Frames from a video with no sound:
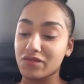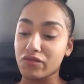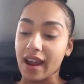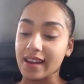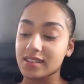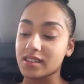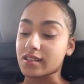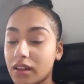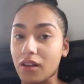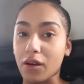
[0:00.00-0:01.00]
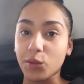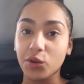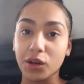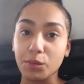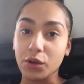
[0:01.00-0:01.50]
rest you know I'm not
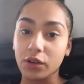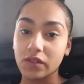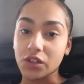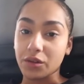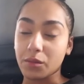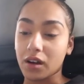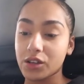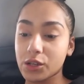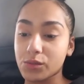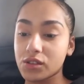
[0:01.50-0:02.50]
gonna move too much I'm